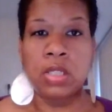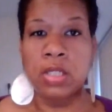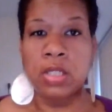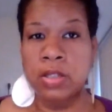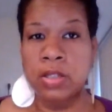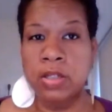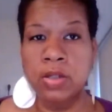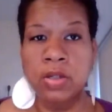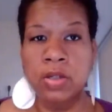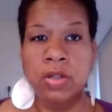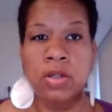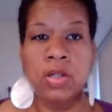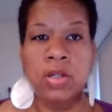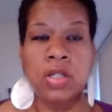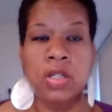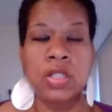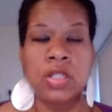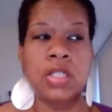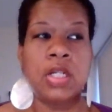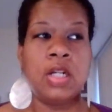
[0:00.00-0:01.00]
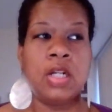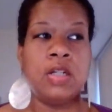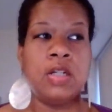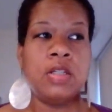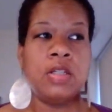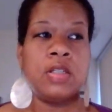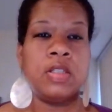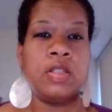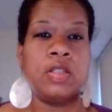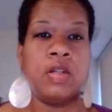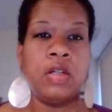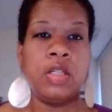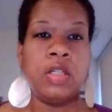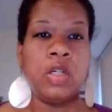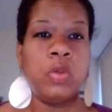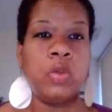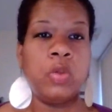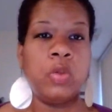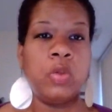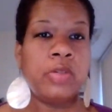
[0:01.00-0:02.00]
linear, it's not necessarily a
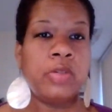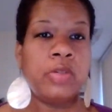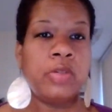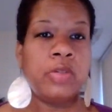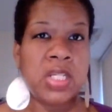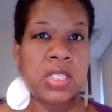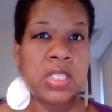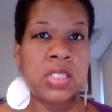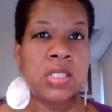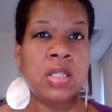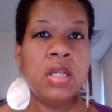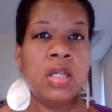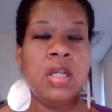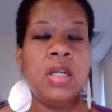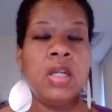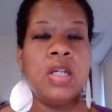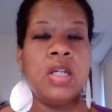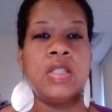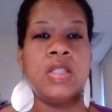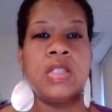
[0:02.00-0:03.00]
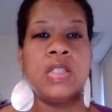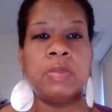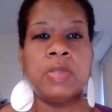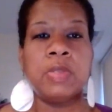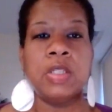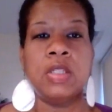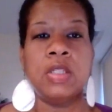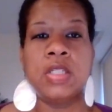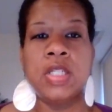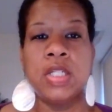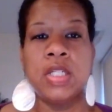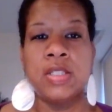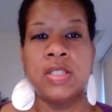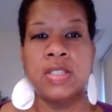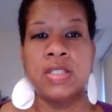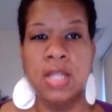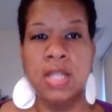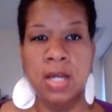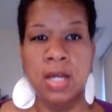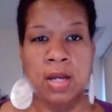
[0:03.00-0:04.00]
quick fix. It's something that takes
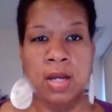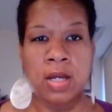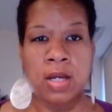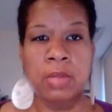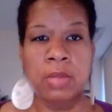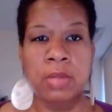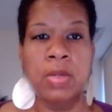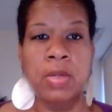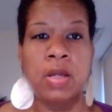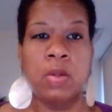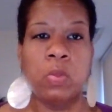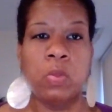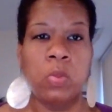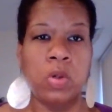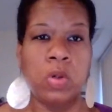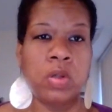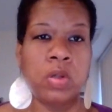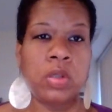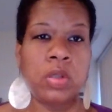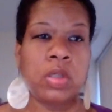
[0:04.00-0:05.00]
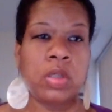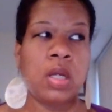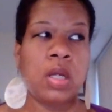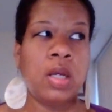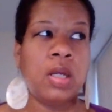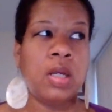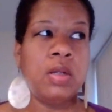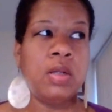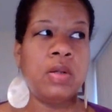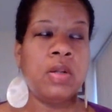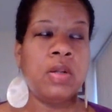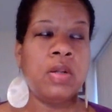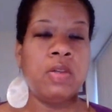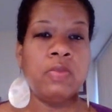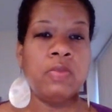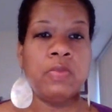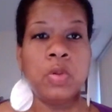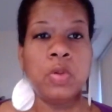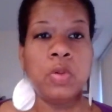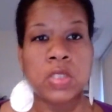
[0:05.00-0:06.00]
time and work and
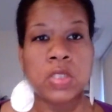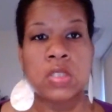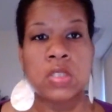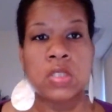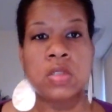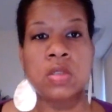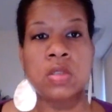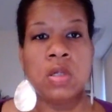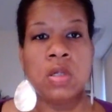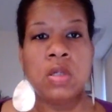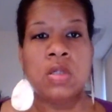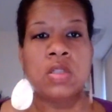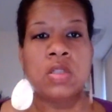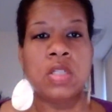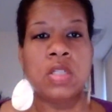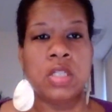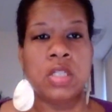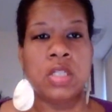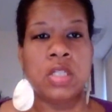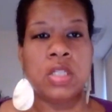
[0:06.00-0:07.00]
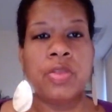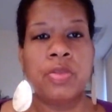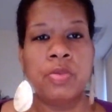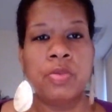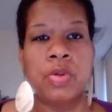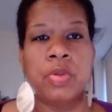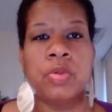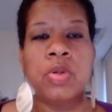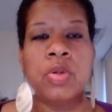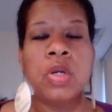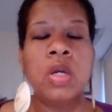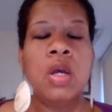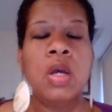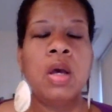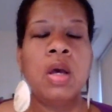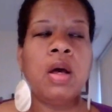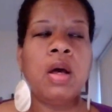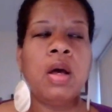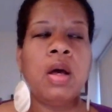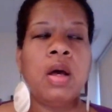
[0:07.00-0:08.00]
focus to get through.
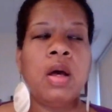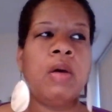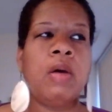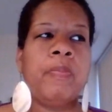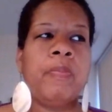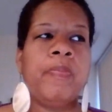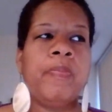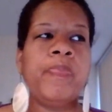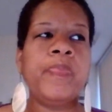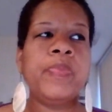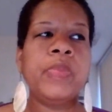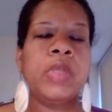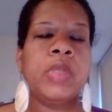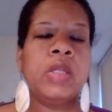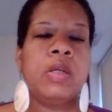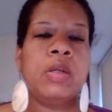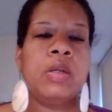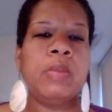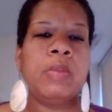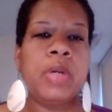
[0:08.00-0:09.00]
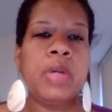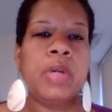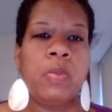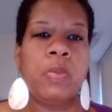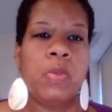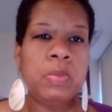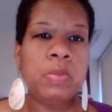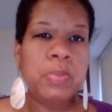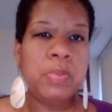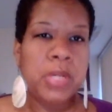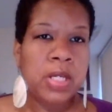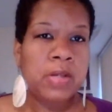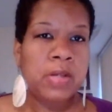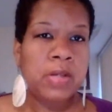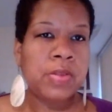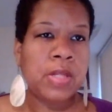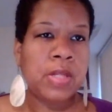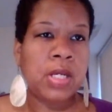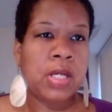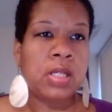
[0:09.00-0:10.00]
But one big
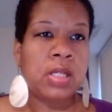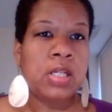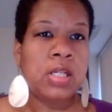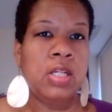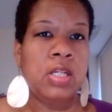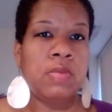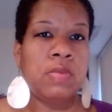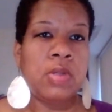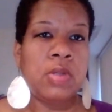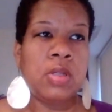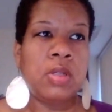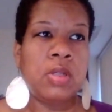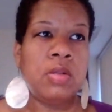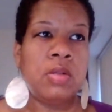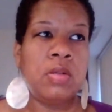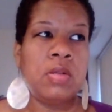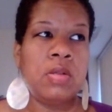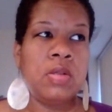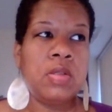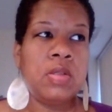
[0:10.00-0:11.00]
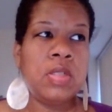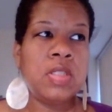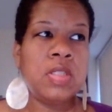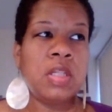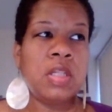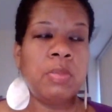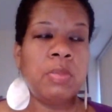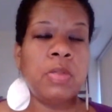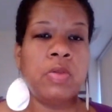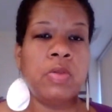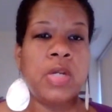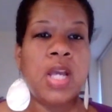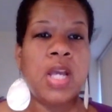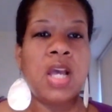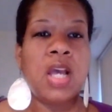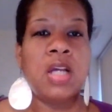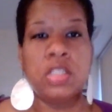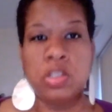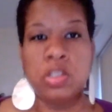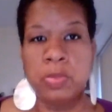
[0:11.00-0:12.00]
thing, even to some degree,
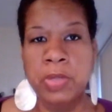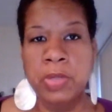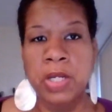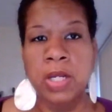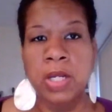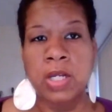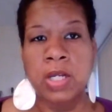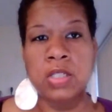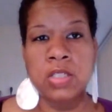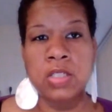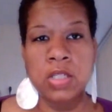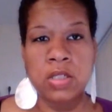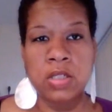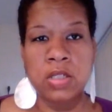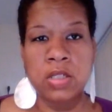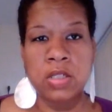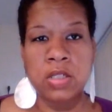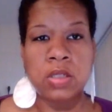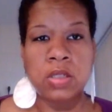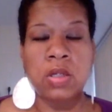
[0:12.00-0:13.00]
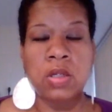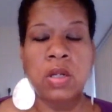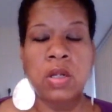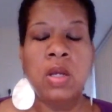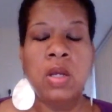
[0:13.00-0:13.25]
as you're paying attention,